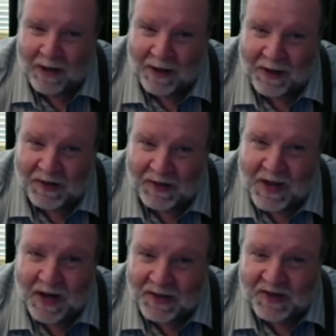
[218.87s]
it's
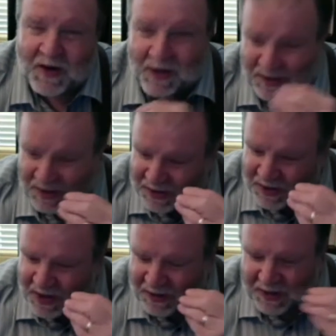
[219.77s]
kind of serious in
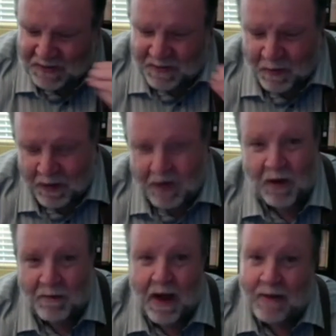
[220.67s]
this context, but we
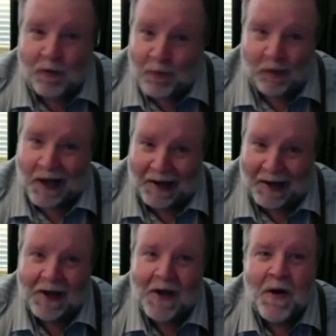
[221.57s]
call Bible roulette,